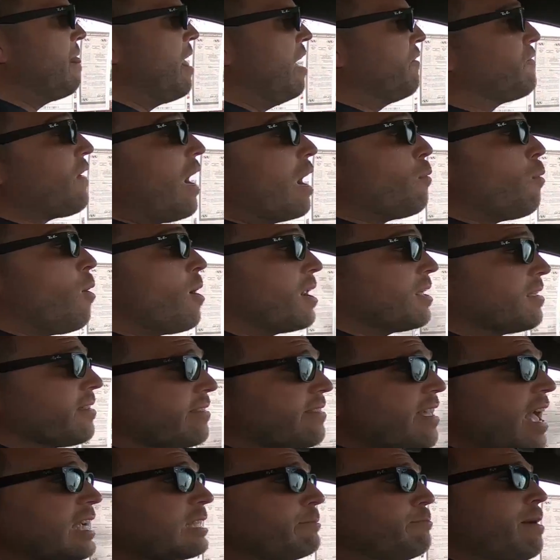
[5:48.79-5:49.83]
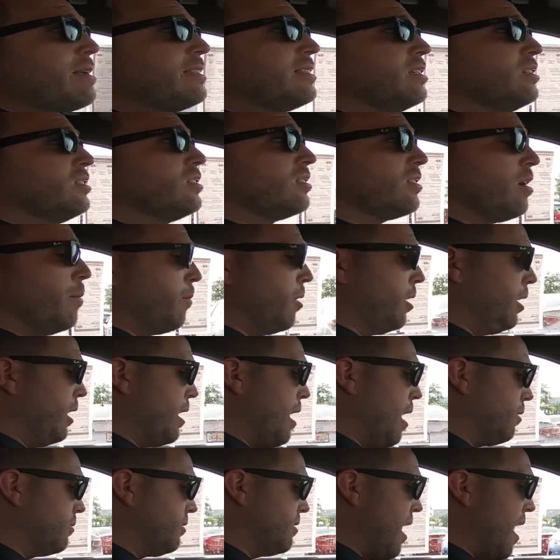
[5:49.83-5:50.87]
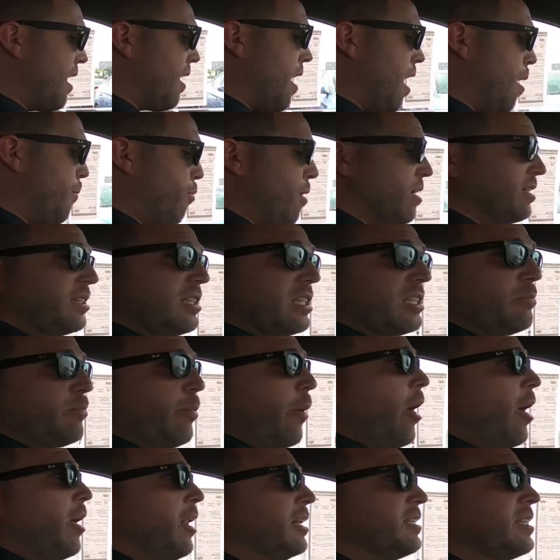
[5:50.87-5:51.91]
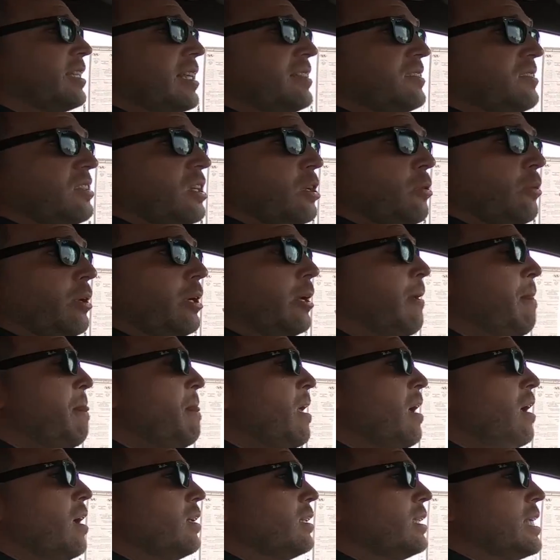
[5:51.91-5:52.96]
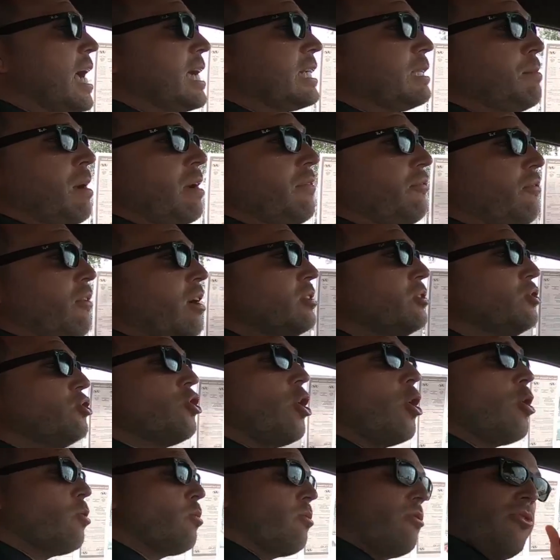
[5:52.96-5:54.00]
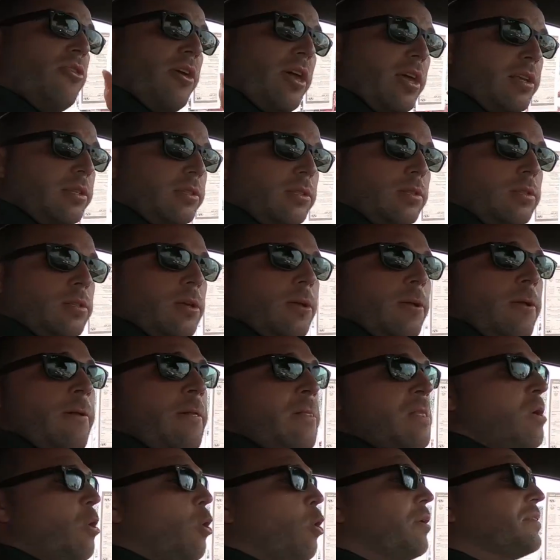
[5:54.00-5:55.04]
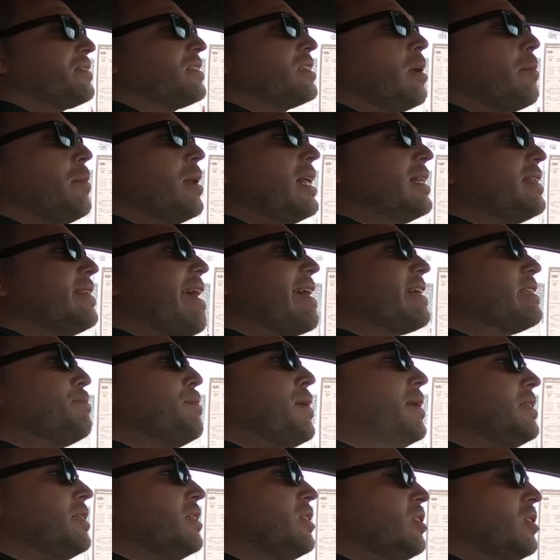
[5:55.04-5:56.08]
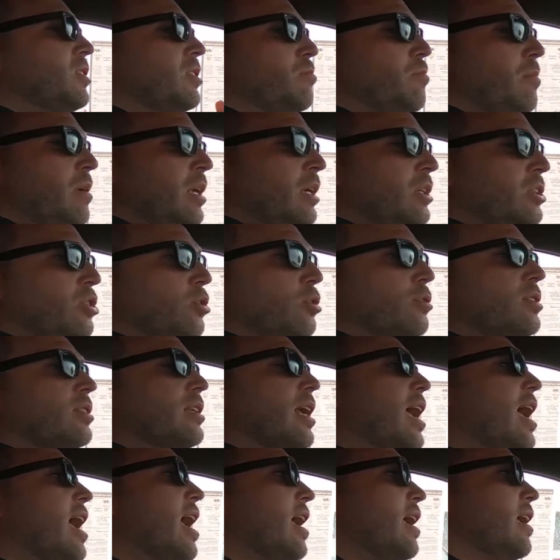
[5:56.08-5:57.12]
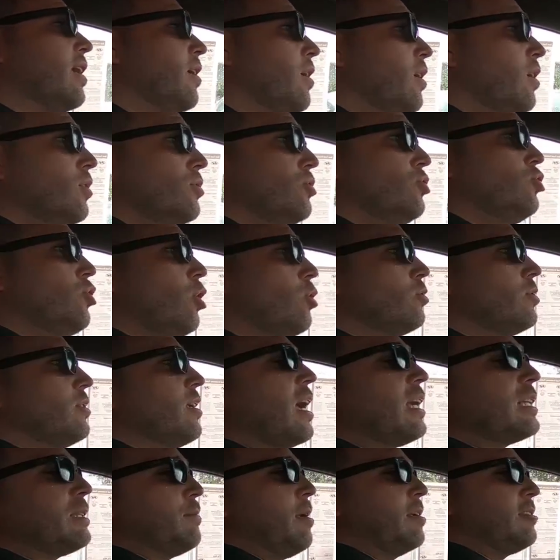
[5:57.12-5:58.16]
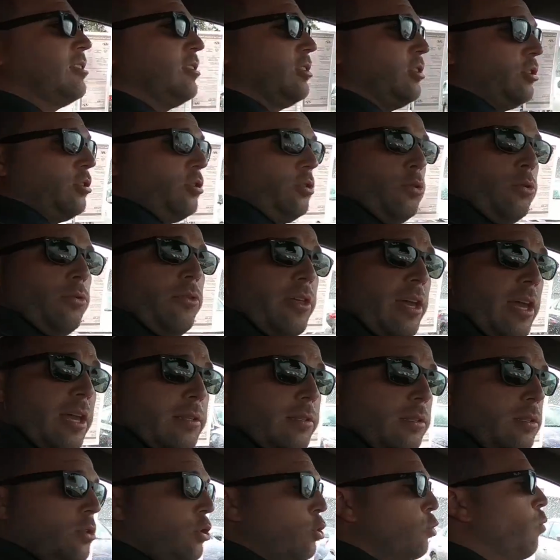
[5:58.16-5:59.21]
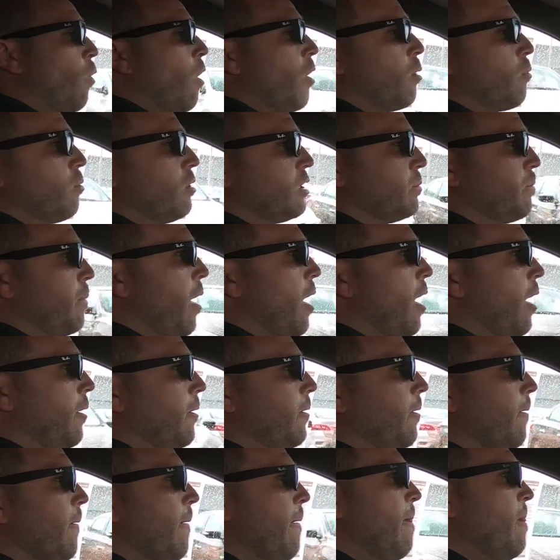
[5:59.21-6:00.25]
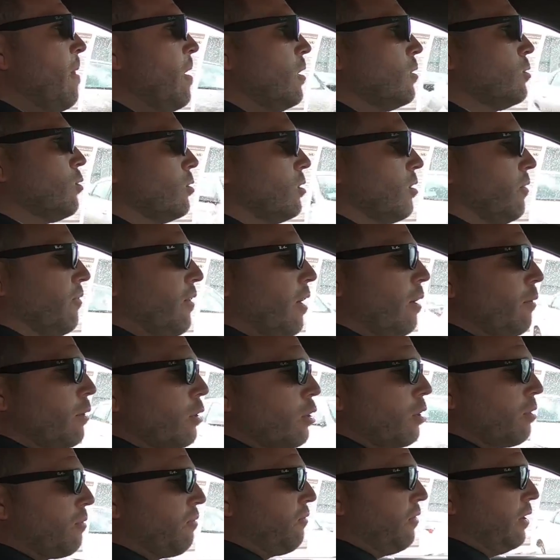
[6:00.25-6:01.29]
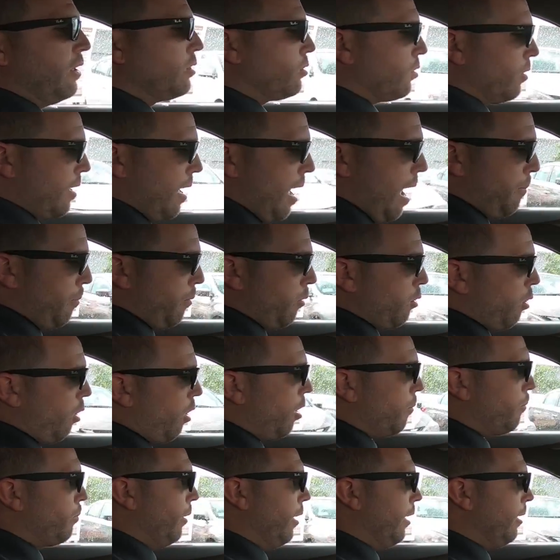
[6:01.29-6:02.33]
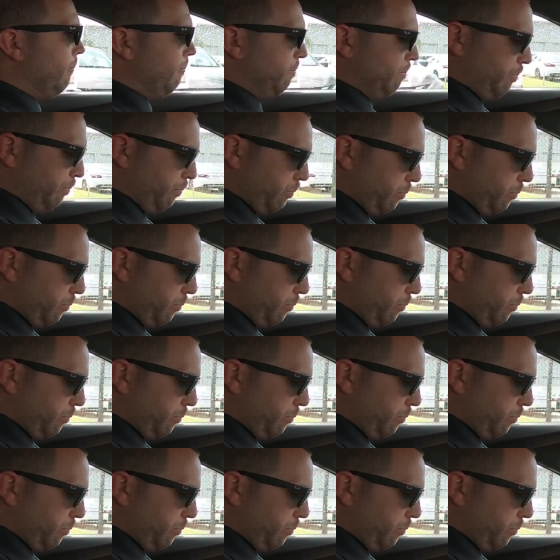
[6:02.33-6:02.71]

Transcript: If I wanted to text message somebody, I'll press this button and say, Siri, text my friend Joe this. Or if somebody text messages me, she'll say, hey, Joe text messages you this, do you want to respond? So it's a very good feature, the Apple CarPlay.